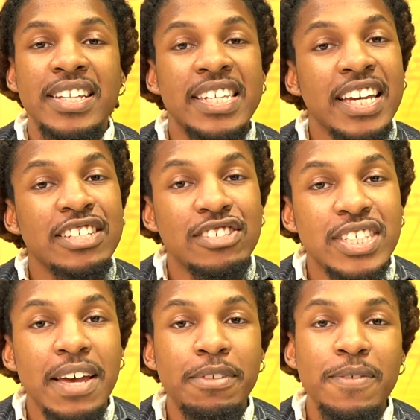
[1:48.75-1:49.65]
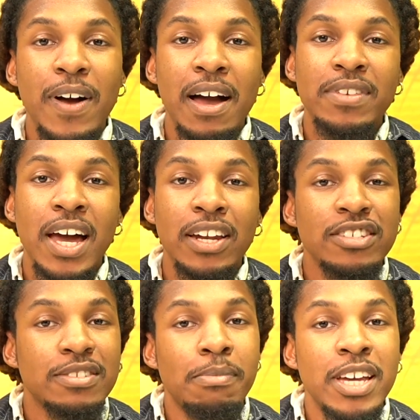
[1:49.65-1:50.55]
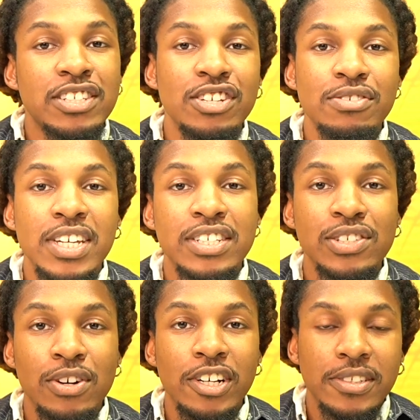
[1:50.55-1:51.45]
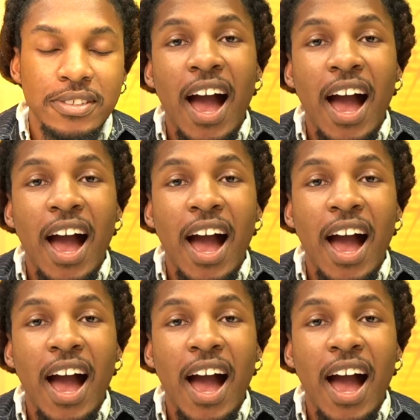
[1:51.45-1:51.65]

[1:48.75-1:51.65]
Tickets are $75. Make sure you get yours.